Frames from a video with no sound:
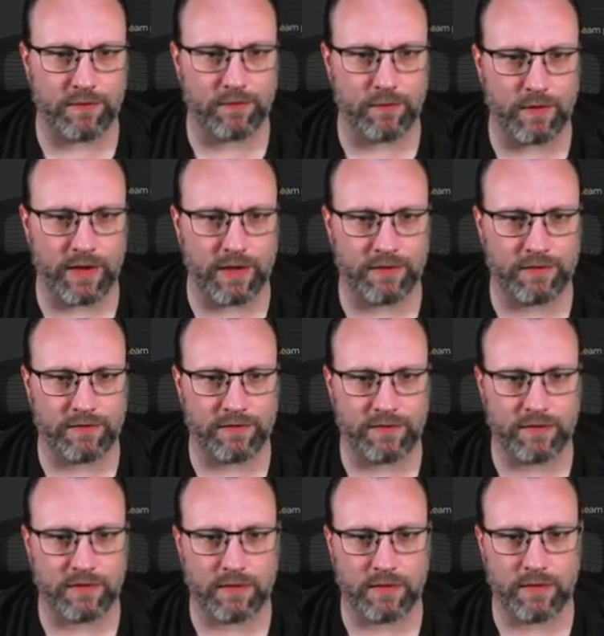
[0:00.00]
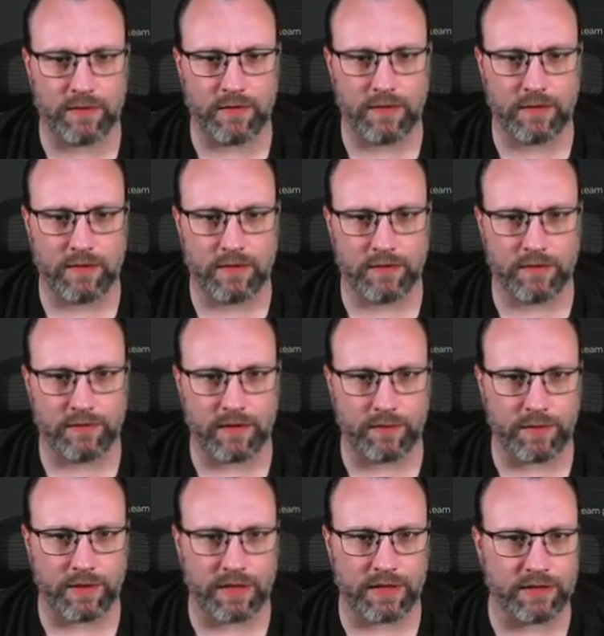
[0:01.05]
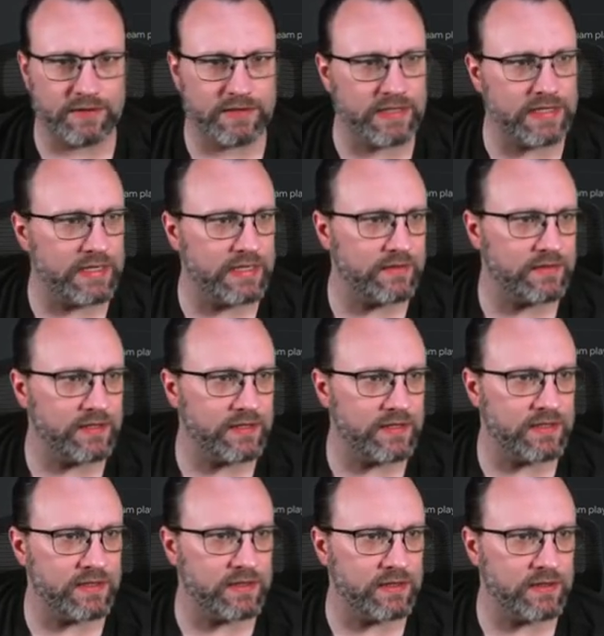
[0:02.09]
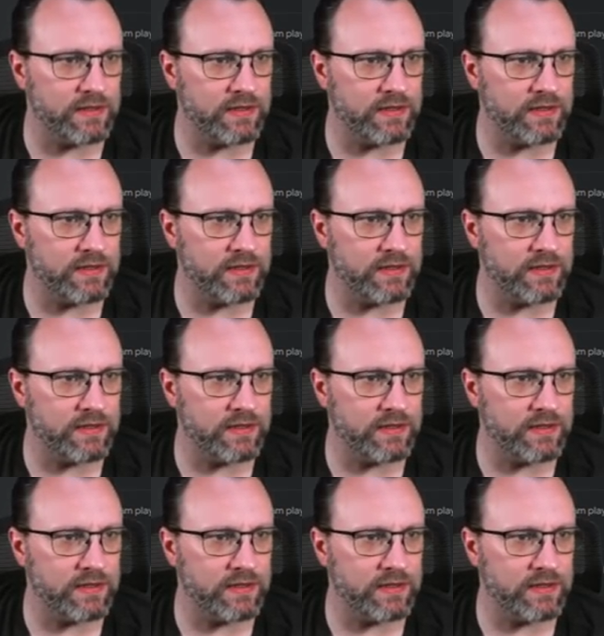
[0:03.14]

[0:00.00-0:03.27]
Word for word: rest. That way at least he gets in.